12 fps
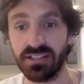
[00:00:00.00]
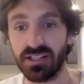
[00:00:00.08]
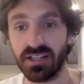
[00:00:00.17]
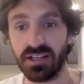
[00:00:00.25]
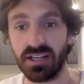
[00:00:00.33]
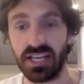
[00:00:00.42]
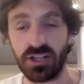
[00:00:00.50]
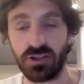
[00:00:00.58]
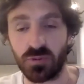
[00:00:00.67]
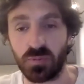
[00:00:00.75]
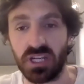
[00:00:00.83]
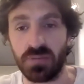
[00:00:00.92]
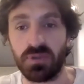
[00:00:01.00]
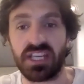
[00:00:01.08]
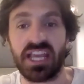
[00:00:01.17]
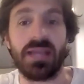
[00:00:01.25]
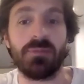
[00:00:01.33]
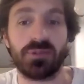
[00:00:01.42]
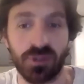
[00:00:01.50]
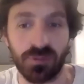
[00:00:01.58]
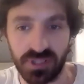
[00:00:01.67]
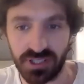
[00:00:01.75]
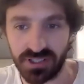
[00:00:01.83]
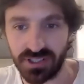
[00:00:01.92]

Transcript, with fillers: Oh, okay. It just it became something.